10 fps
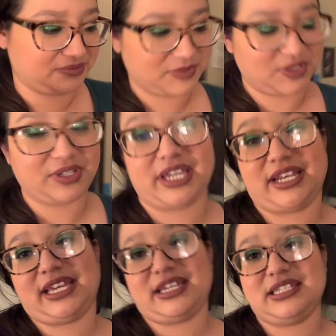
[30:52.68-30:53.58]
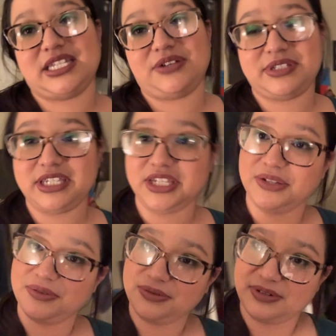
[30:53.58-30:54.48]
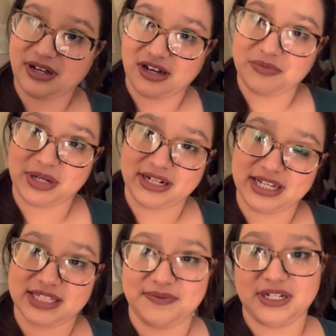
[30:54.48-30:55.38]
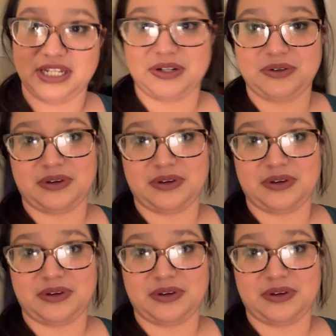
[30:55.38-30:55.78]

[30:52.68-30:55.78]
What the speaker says: So yeah guys, I'll see you on my next video,